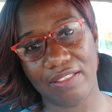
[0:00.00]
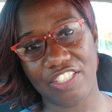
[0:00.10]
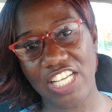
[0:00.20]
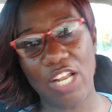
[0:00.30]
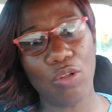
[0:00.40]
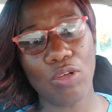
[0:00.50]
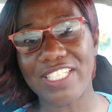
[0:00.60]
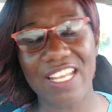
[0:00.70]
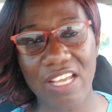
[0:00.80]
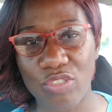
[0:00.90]
She alone
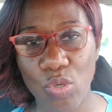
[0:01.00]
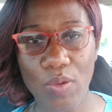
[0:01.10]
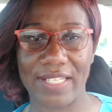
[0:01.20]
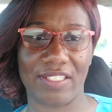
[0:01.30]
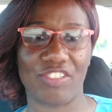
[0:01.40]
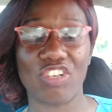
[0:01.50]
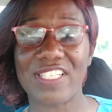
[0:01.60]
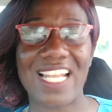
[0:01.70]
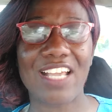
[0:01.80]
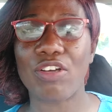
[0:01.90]
cannot do it,
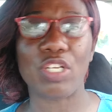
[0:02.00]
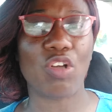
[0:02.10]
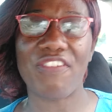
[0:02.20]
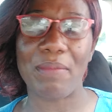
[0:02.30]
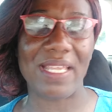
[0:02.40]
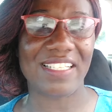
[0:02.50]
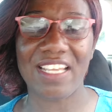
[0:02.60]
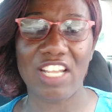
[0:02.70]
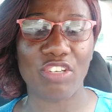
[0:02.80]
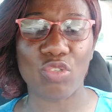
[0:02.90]
just like how the government
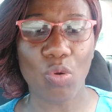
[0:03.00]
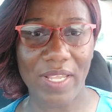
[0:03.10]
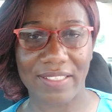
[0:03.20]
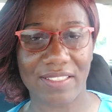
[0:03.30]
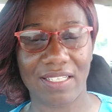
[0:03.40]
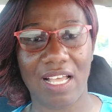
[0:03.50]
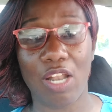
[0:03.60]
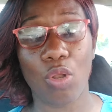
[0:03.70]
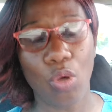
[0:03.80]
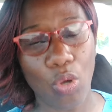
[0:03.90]
cannot do it
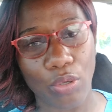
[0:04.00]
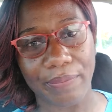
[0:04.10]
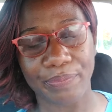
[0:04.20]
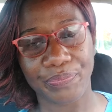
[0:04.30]
alone.